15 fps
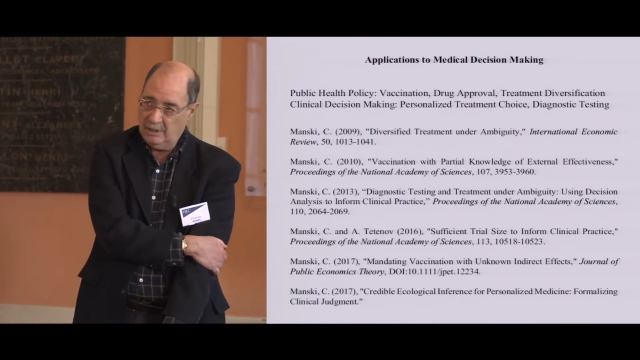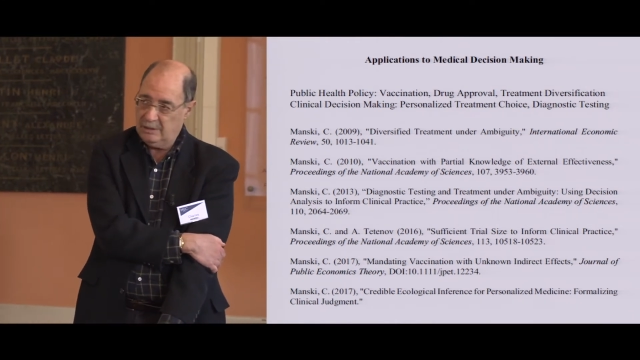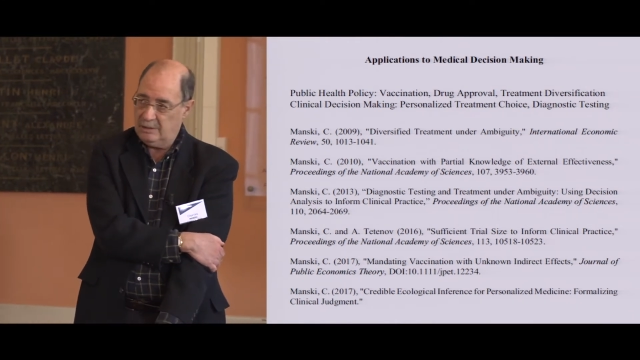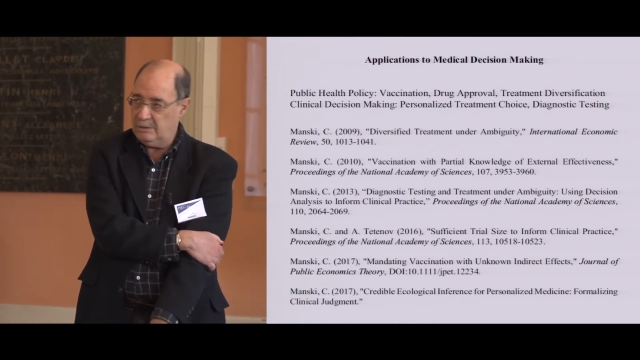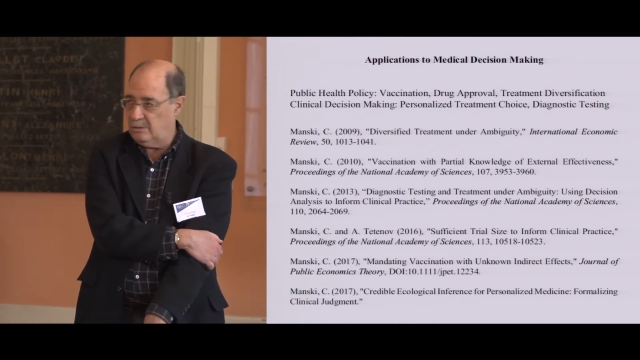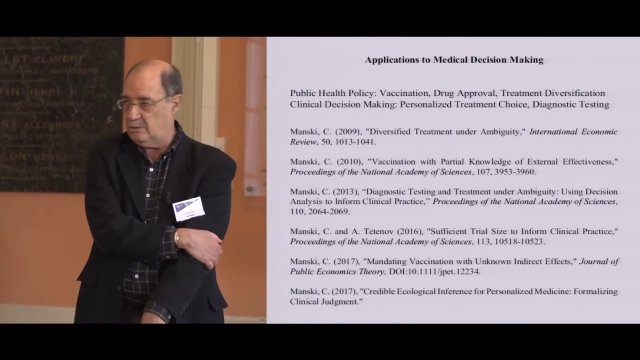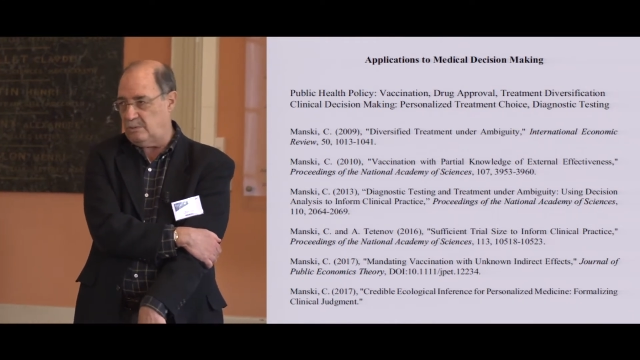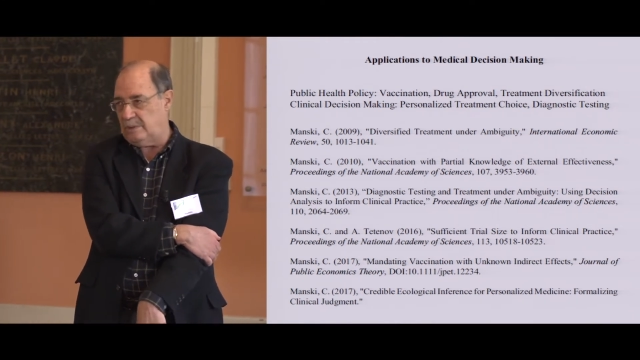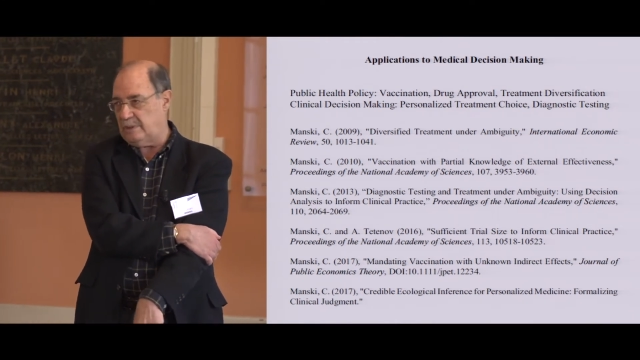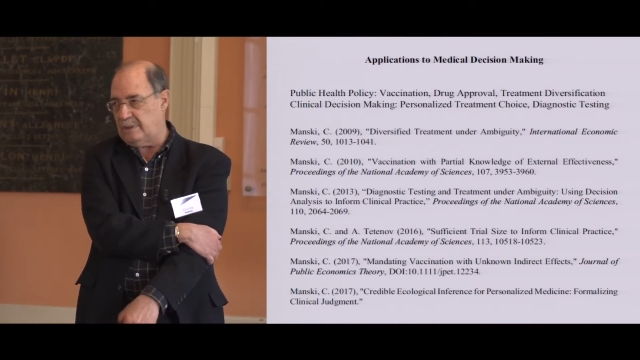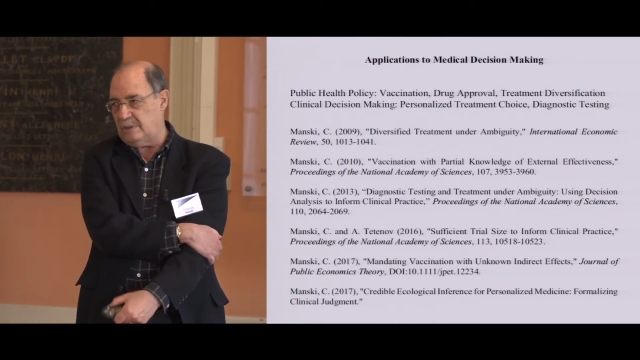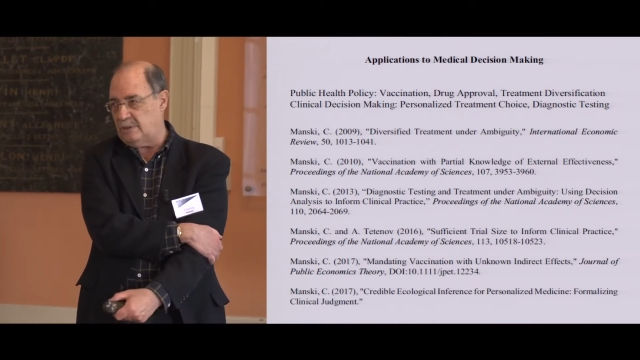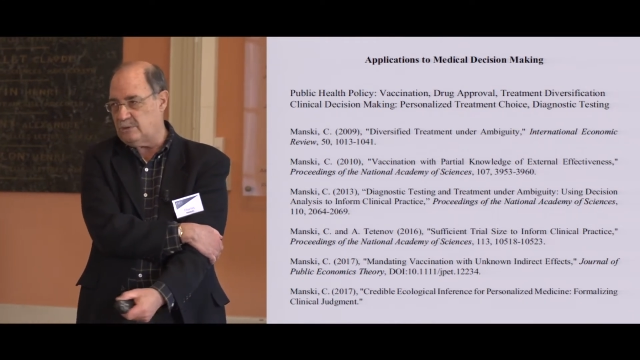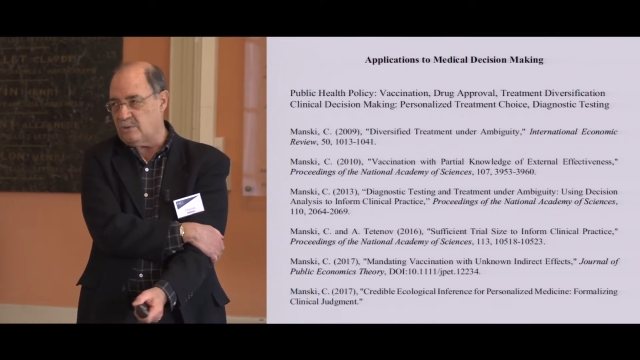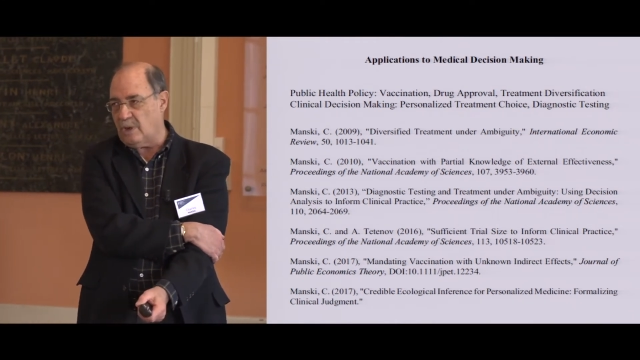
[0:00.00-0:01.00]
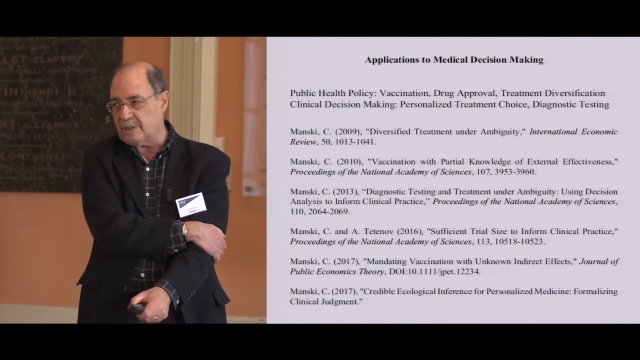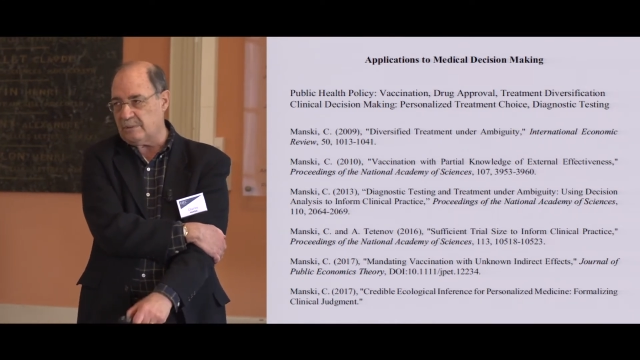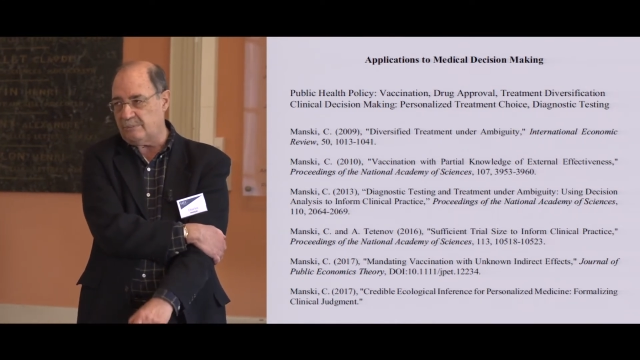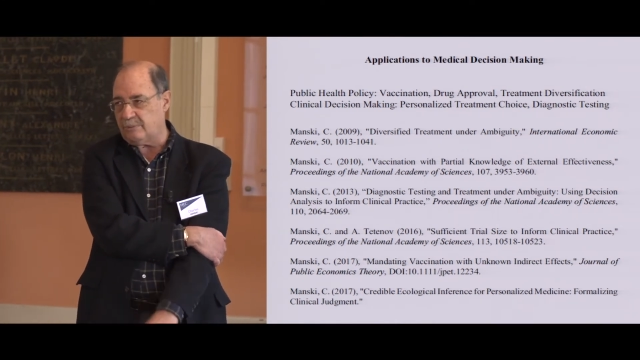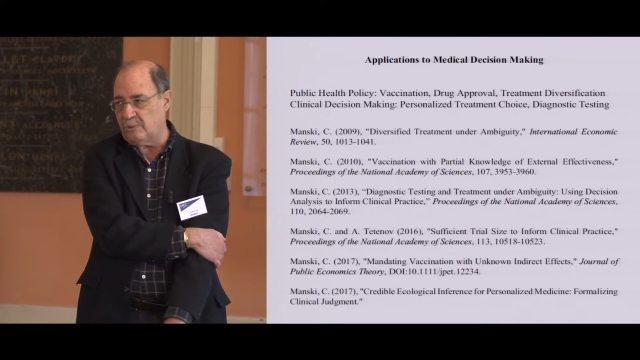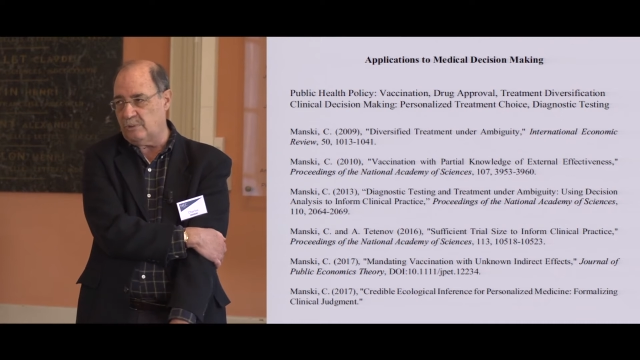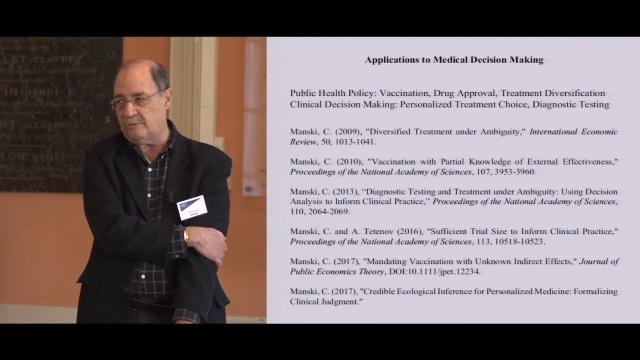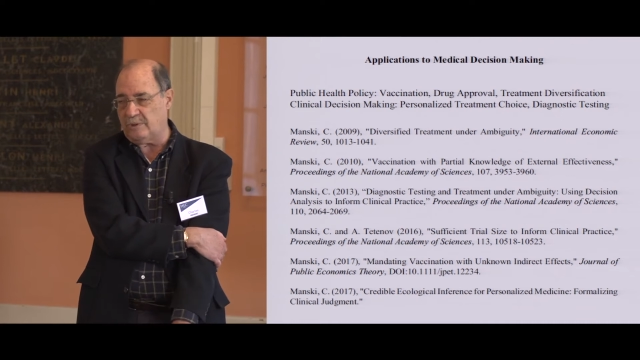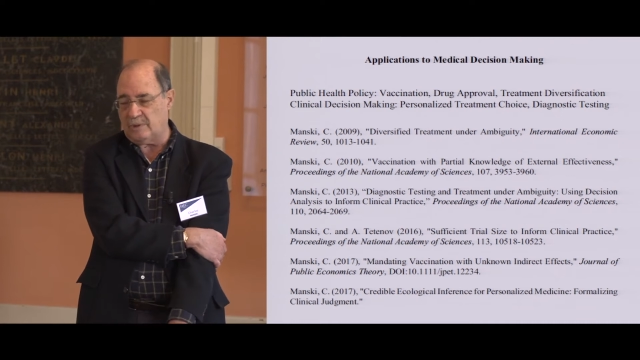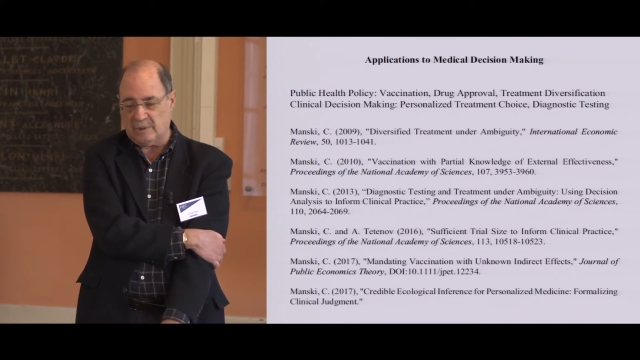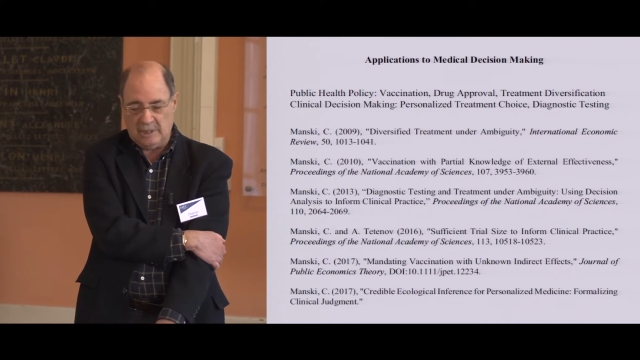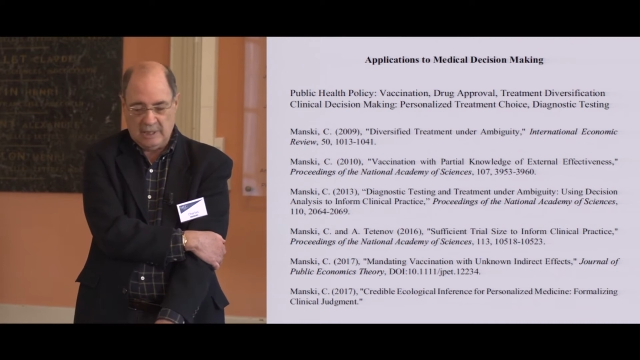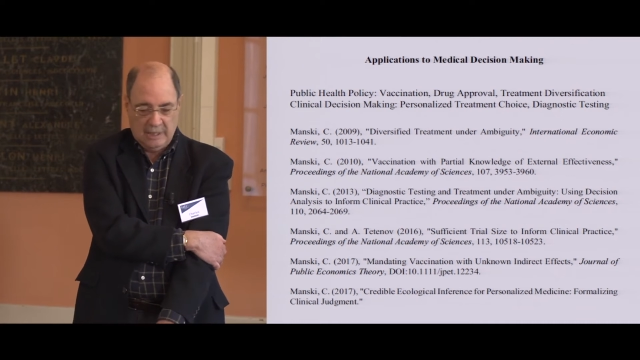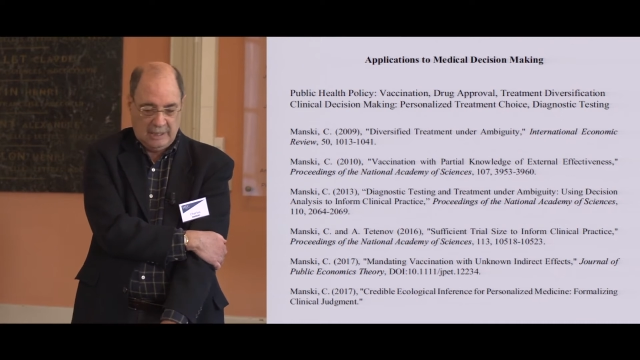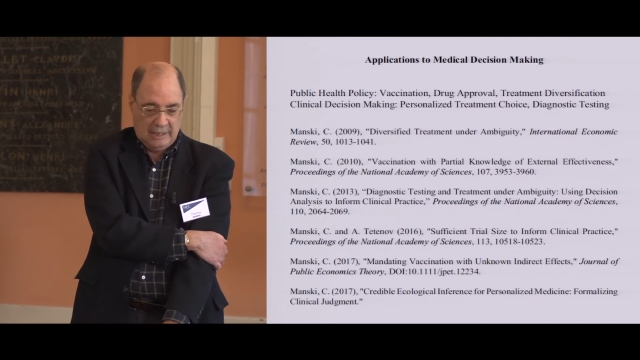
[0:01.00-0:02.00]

to drug approval